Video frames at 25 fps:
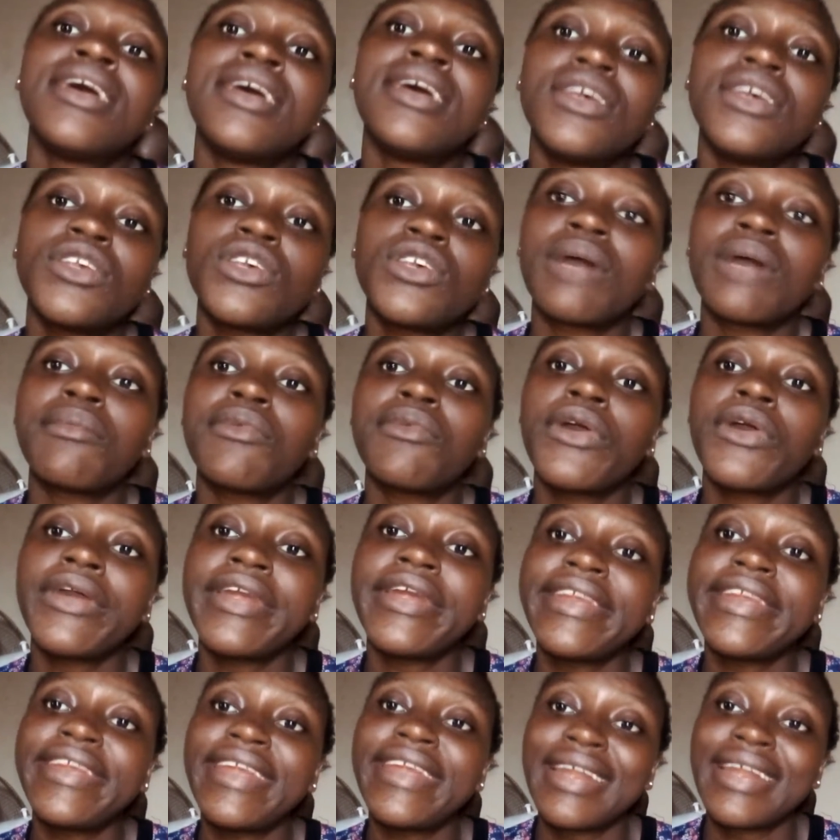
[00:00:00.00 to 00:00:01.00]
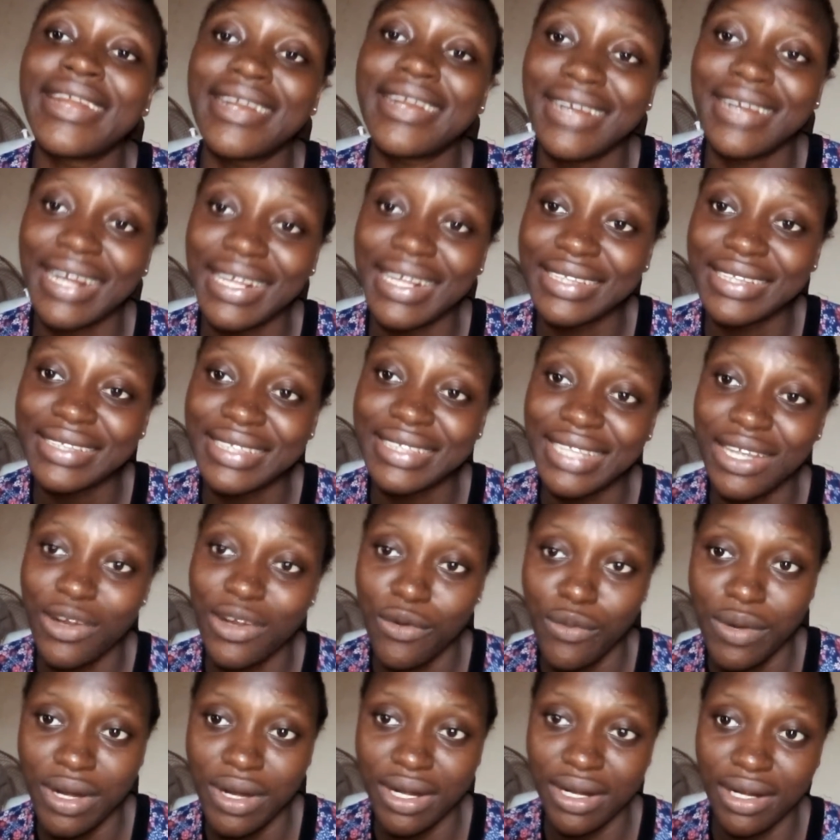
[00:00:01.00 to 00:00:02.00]
So I'm going there right
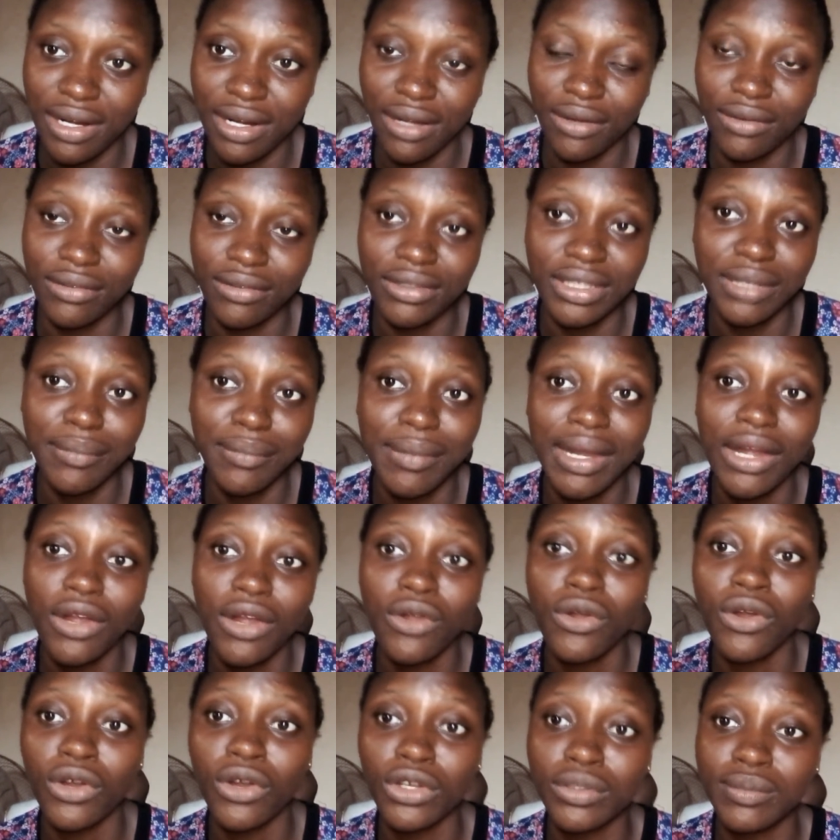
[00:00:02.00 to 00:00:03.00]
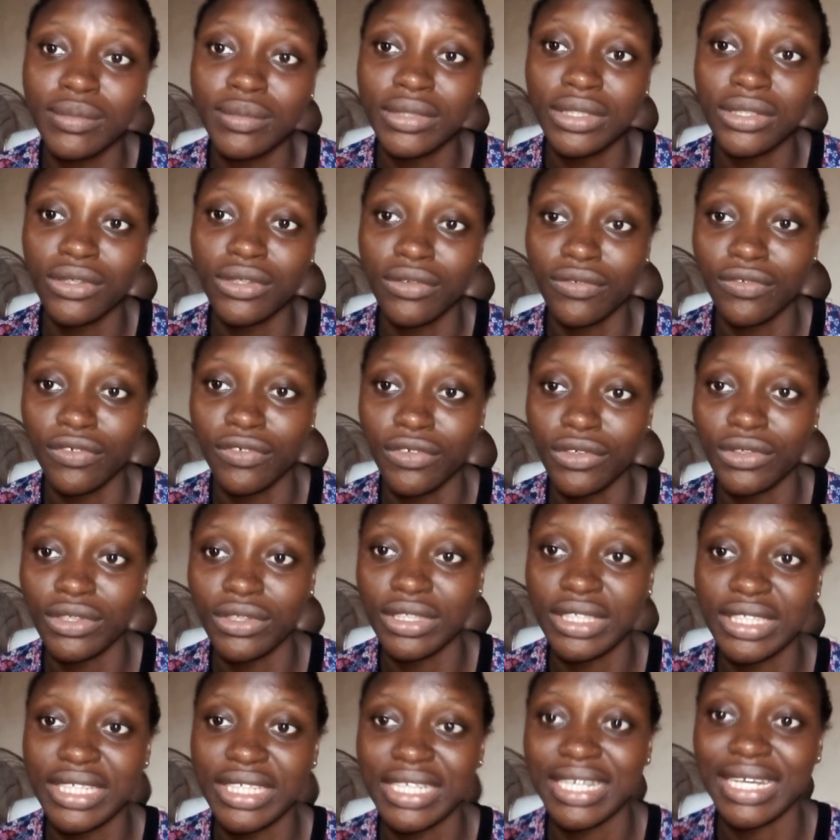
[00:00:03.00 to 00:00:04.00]
away now. The man called me on phone. He
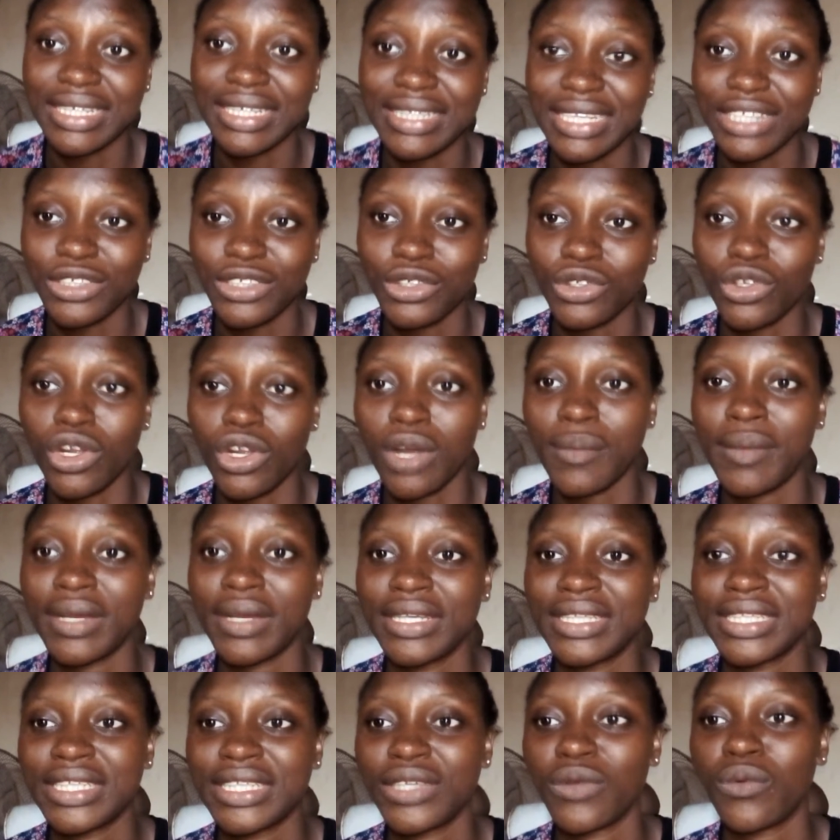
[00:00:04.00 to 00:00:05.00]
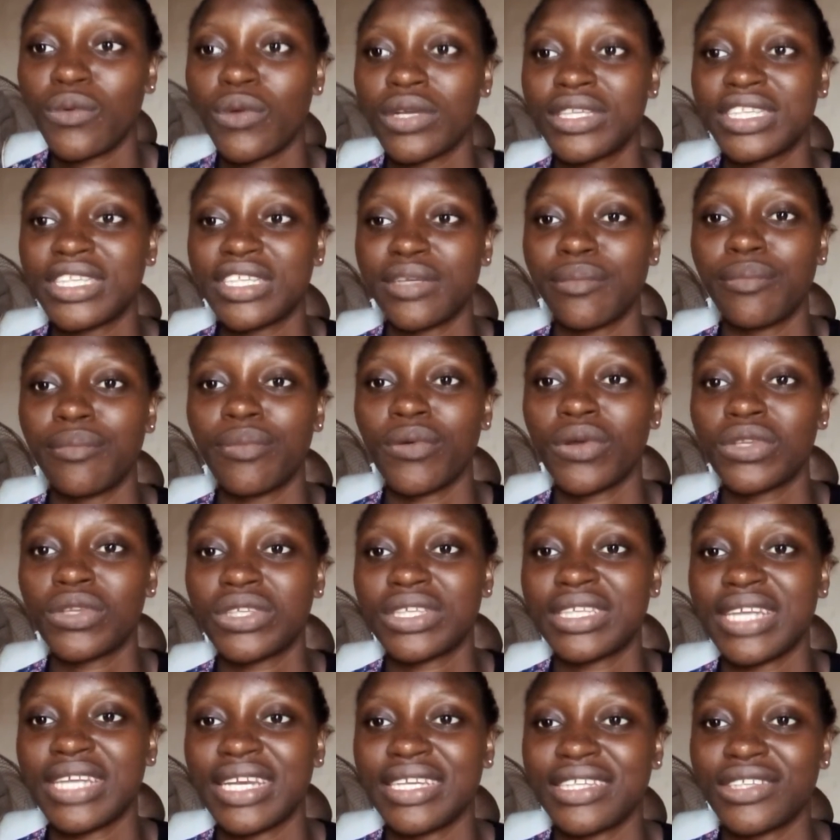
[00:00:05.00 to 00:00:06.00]
said that I should come and see what he
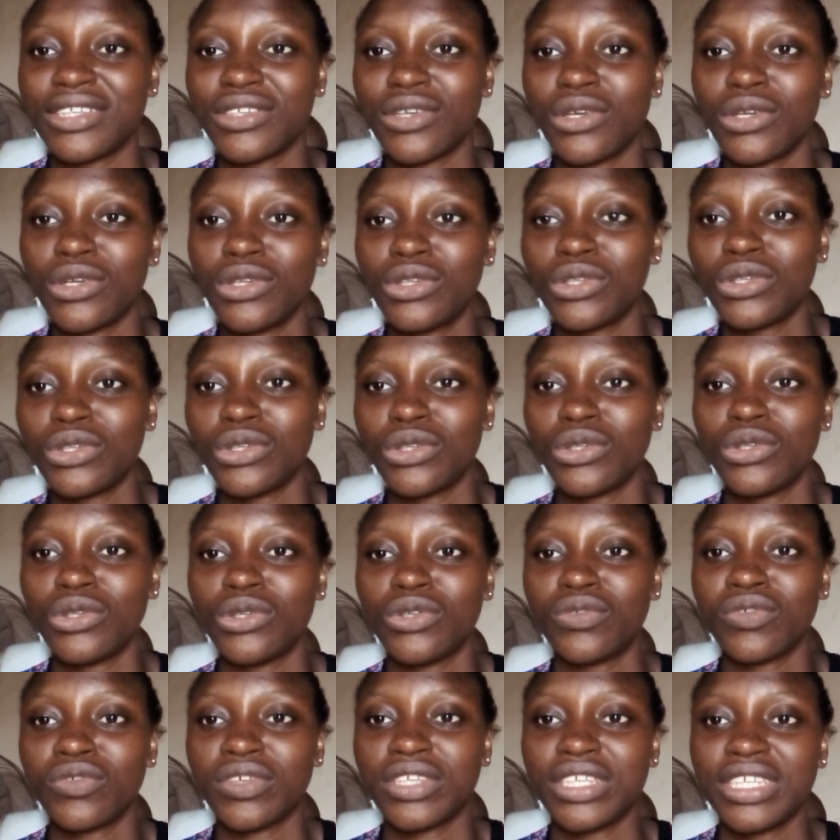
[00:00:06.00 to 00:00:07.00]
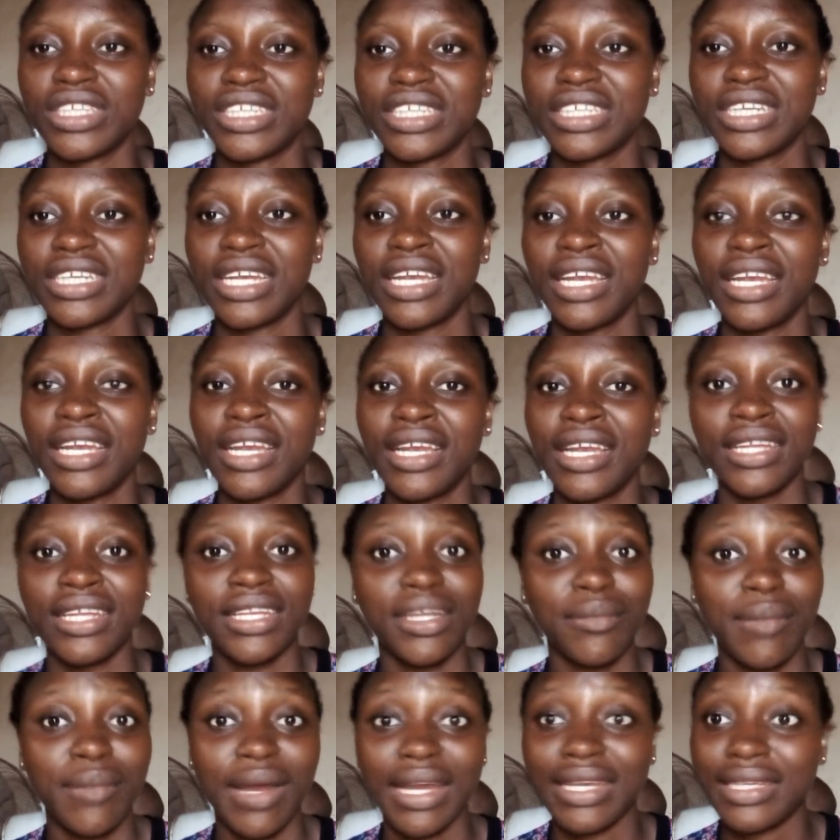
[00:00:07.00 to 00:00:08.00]
bought that he's going to use for the chair.
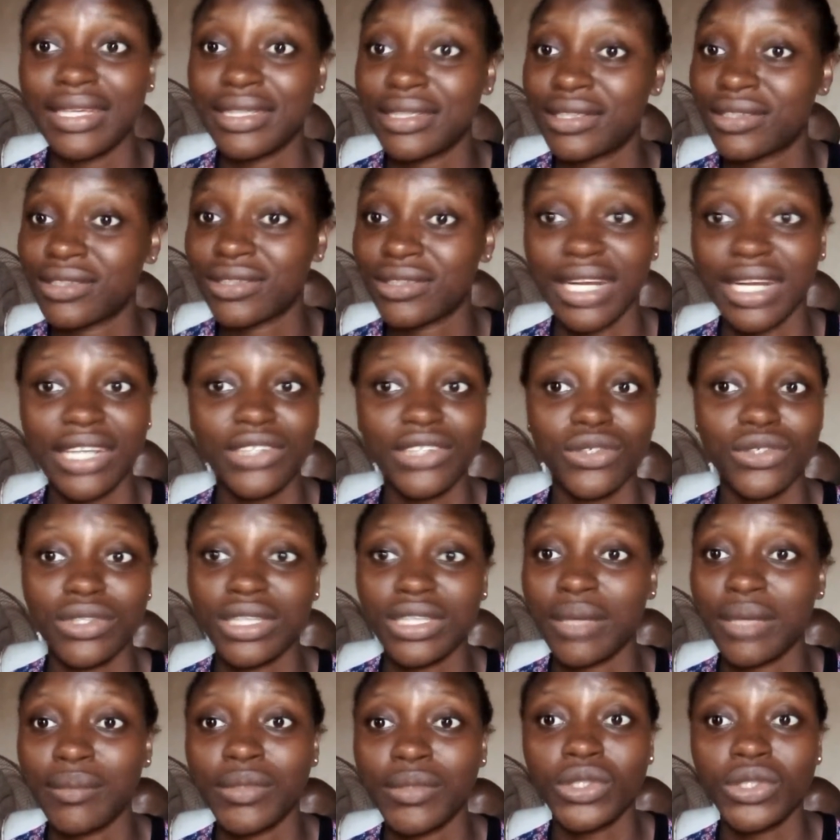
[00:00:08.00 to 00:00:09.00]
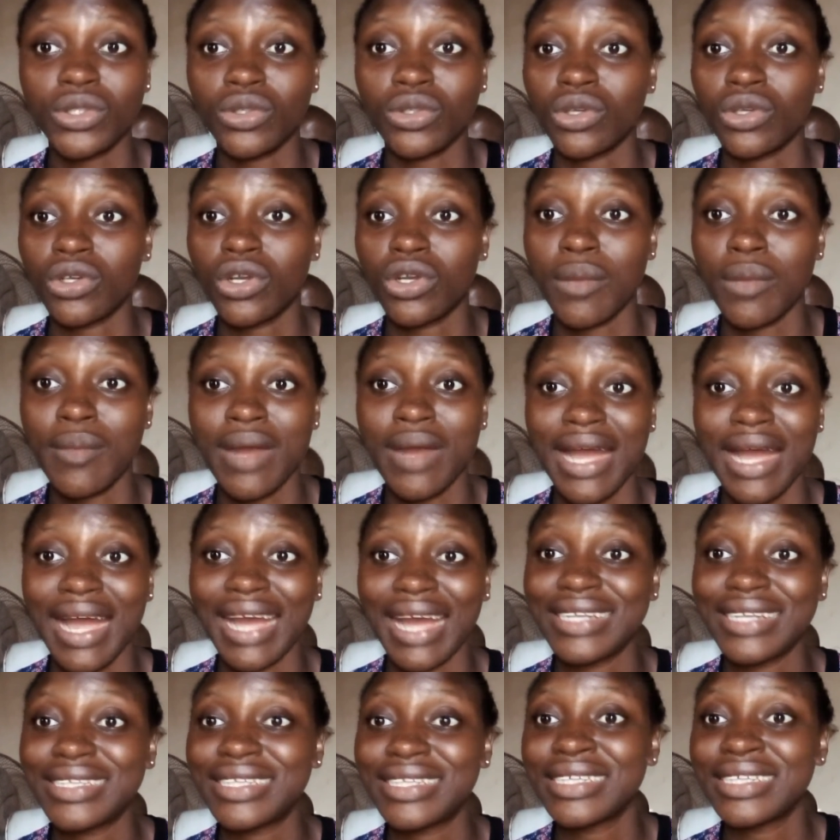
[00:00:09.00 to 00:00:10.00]
The man is trying to tell me to come and
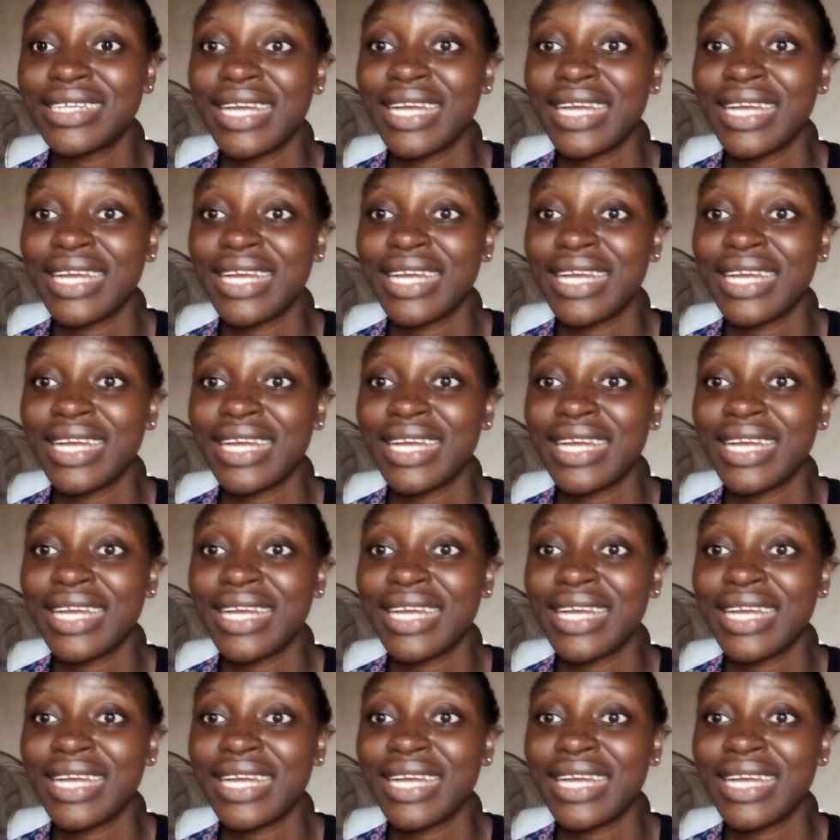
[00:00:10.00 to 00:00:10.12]
add.